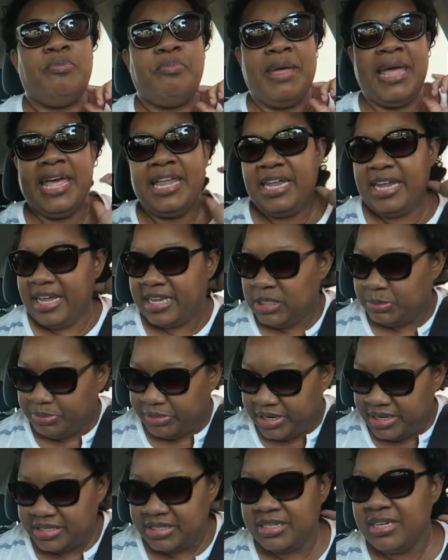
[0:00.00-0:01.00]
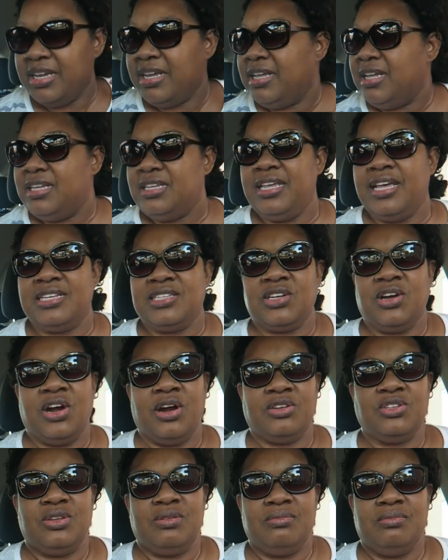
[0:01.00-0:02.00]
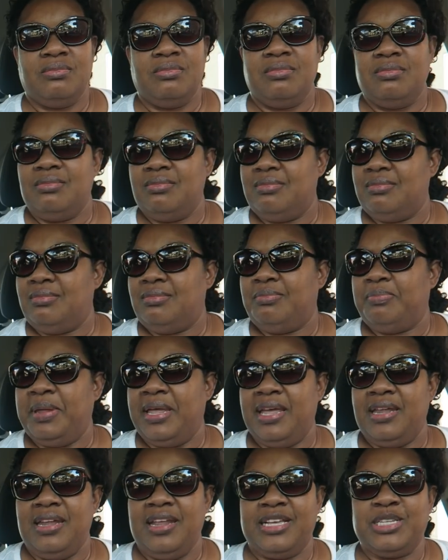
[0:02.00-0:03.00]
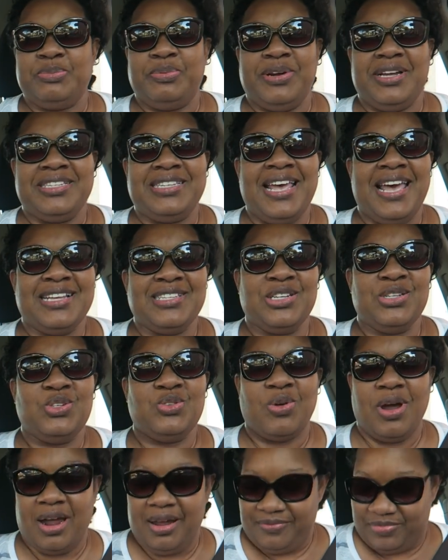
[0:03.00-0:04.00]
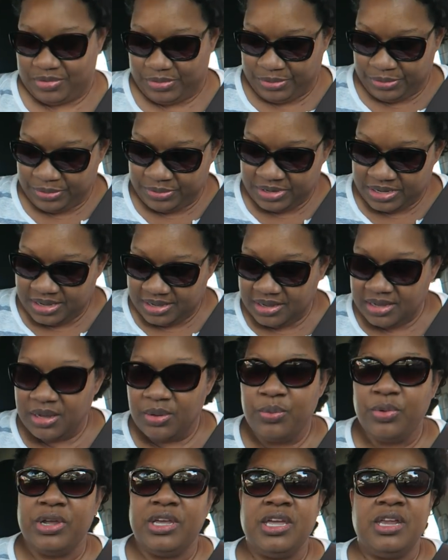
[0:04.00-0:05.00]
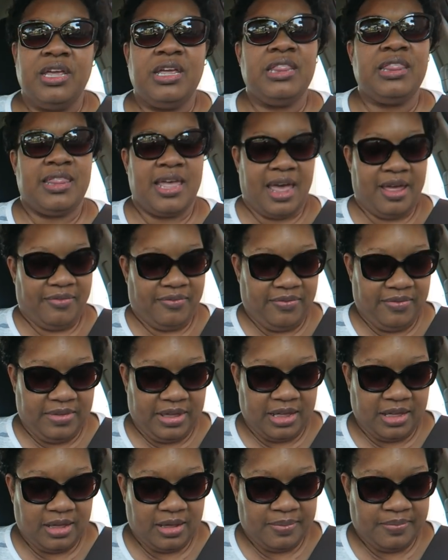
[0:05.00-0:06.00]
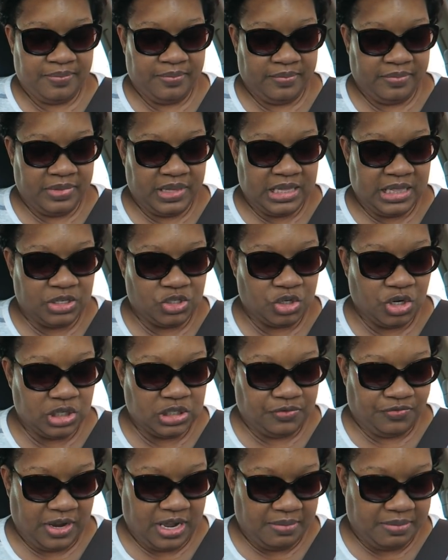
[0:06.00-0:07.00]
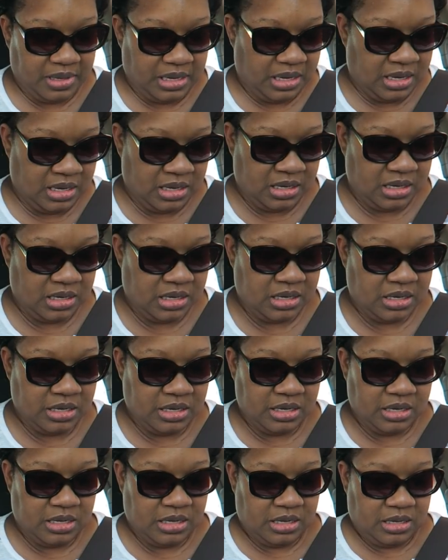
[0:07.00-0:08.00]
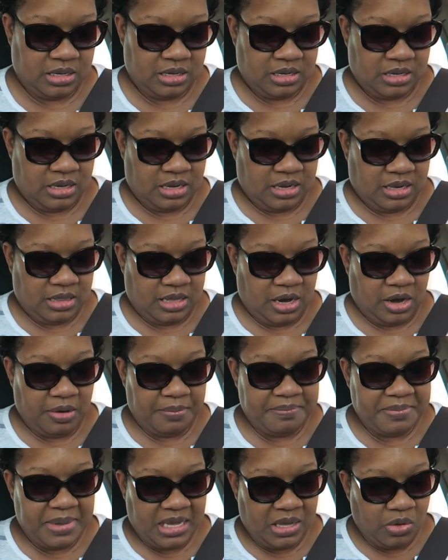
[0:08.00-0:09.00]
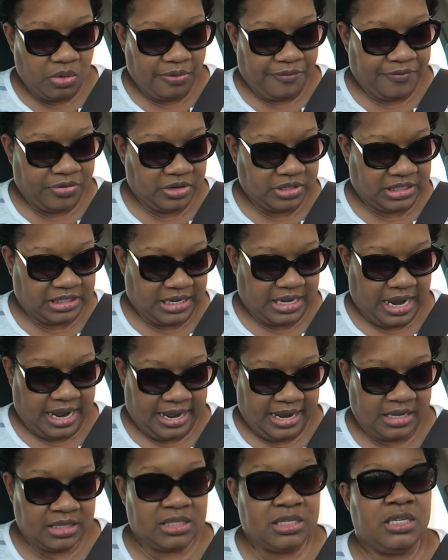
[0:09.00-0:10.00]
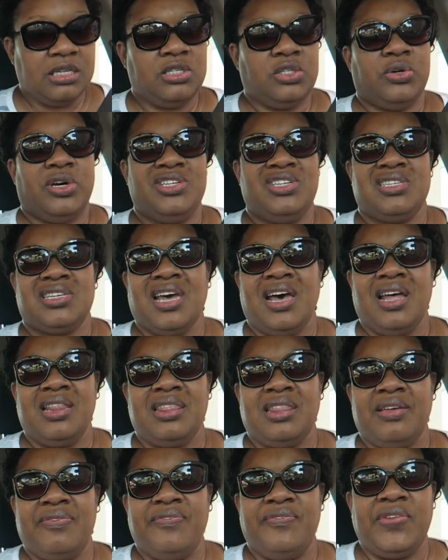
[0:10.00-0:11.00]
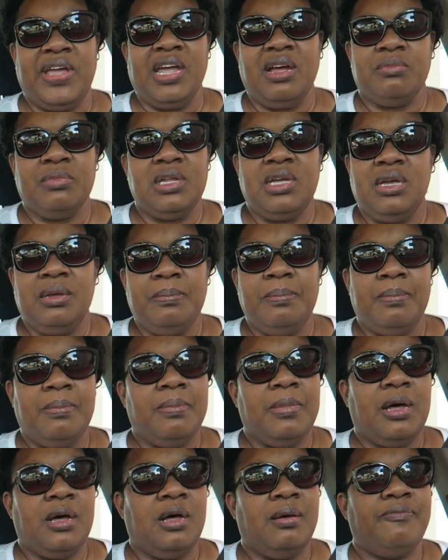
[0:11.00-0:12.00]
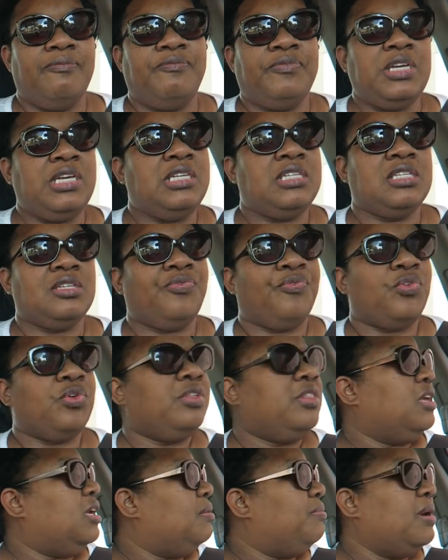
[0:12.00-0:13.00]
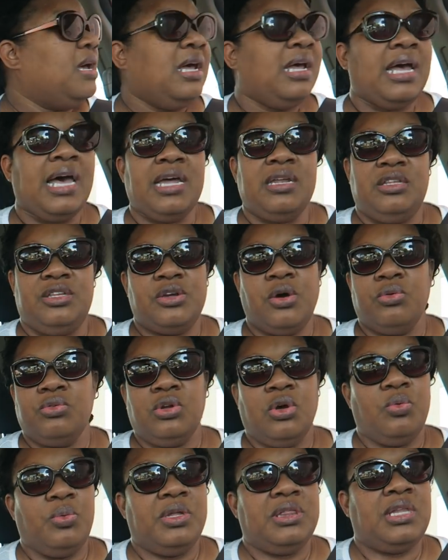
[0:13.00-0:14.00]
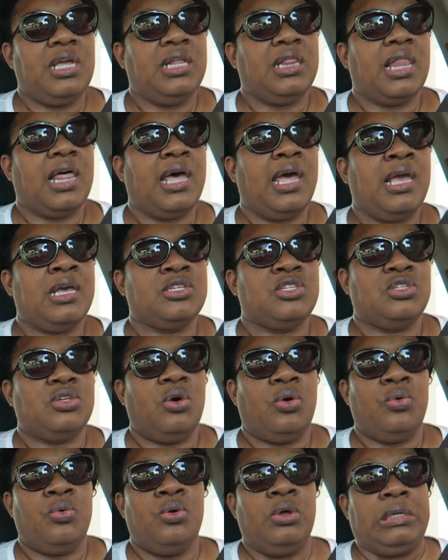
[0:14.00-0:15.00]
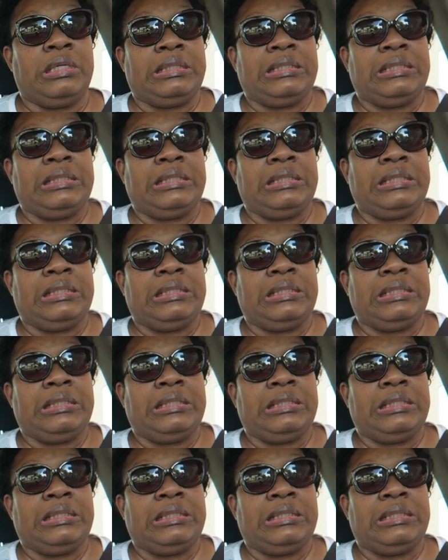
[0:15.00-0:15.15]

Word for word: for Panda Express. Yes, our Panda Express has a drive-thru. We're getting that, the church family, their meal for tonight. So I just got the family feast for them. I don't know what they like, so